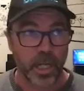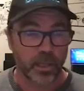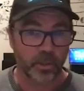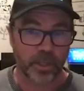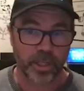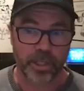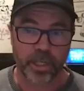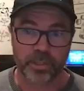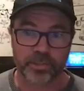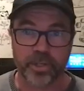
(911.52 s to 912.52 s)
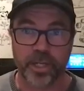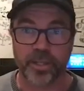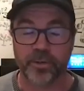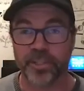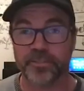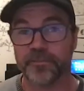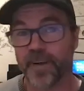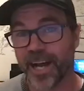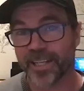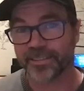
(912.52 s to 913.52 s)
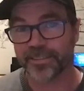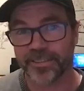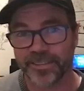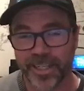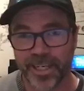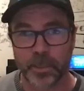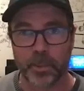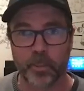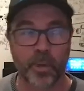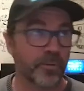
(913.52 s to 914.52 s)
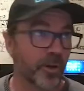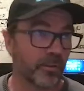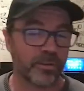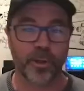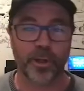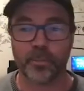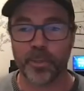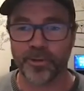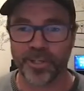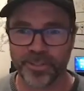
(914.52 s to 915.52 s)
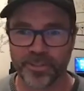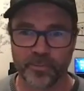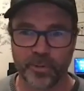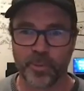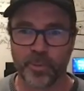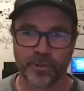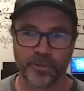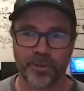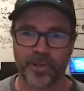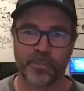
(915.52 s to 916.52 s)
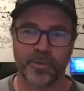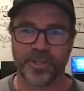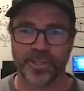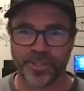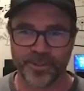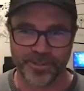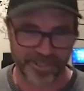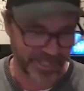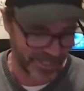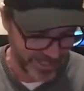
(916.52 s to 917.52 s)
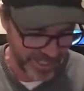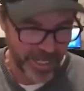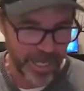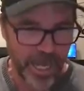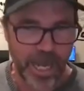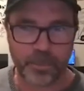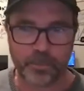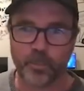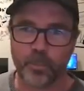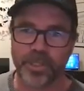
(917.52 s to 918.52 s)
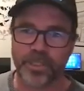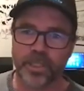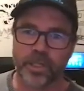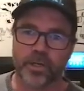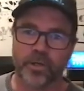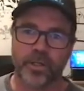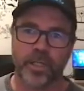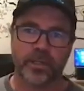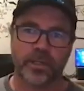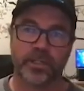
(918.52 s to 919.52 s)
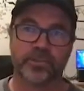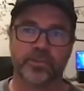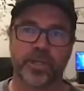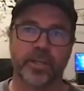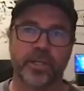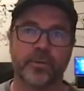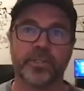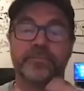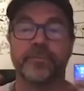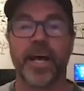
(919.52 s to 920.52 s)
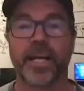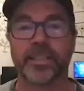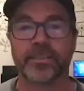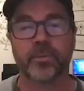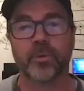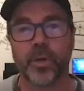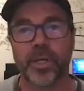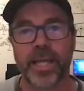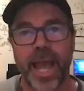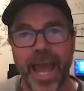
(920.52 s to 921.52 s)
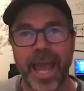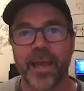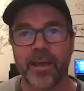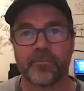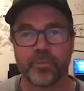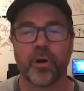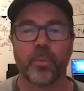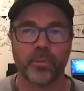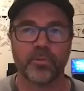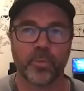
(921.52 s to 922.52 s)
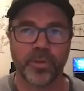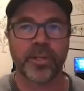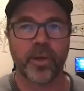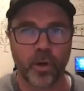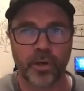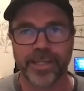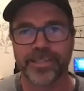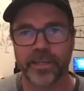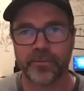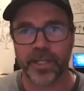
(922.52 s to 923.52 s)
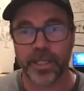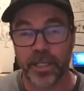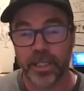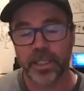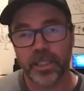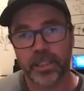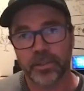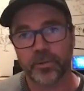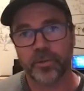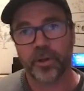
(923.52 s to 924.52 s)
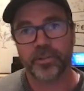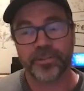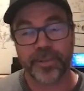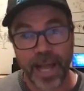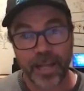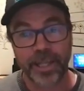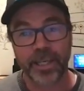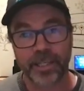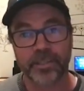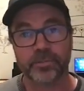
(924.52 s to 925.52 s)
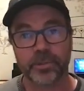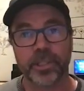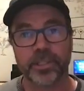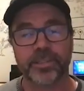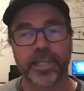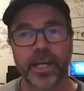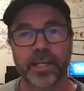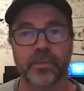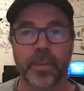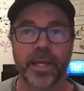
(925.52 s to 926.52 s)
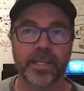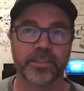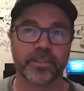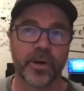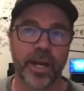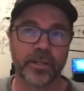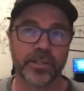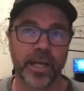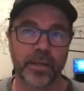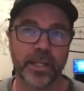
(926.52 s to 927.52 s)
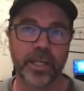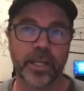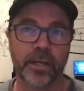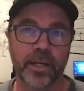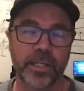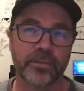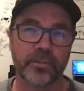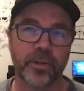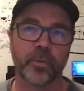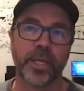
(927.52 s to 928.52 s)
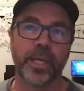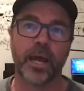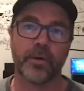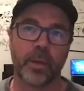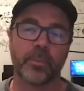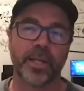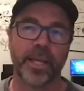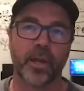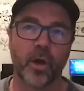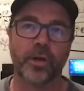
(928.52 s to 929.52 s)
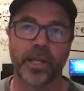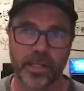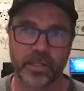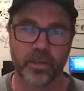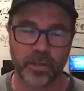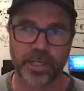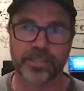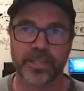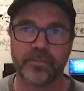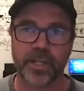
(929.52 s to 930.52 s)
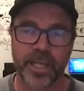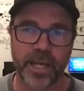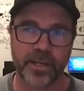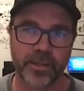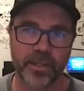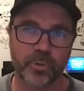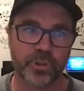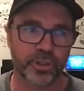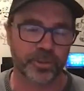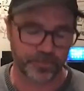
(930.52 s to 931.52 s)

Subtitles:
Look, Australia is vast, and we've got 30 million. You've probably got 30 million in your city. But, Australia is vast. We have problems with connectivity, although Starlink is really starting to make its ground down here. And so we are able to get connectivity out in the bush.